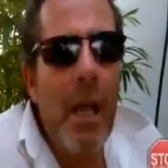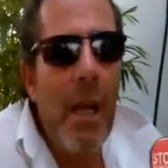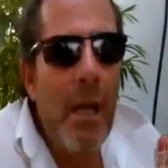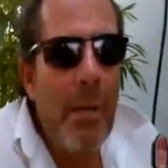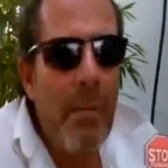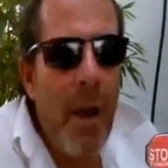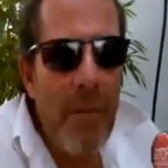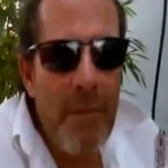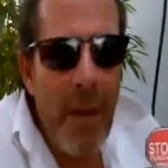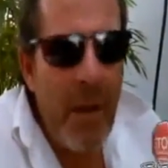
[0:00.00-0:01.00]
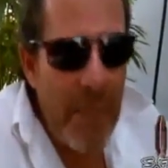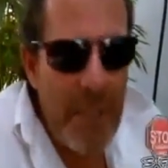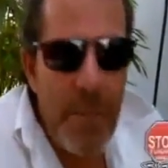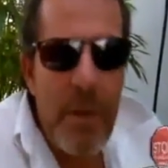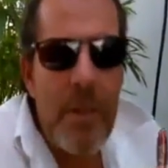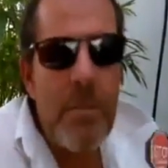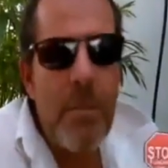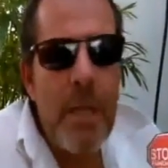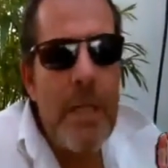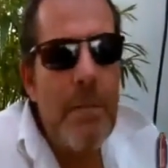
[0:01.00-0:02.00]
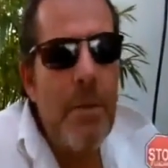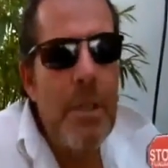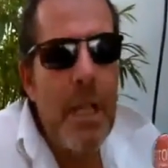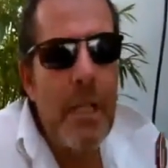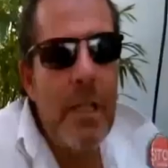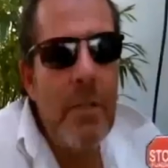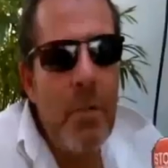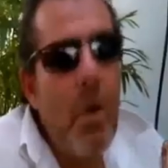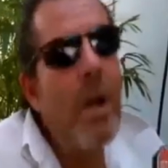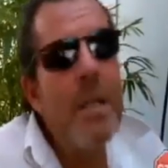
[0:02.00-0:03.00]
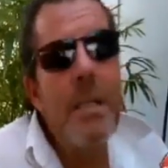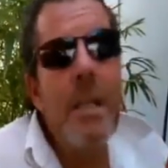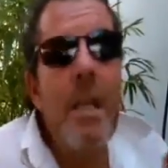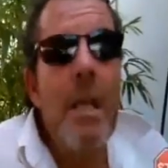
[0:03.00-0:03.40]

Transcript: I've experienced police brutality twice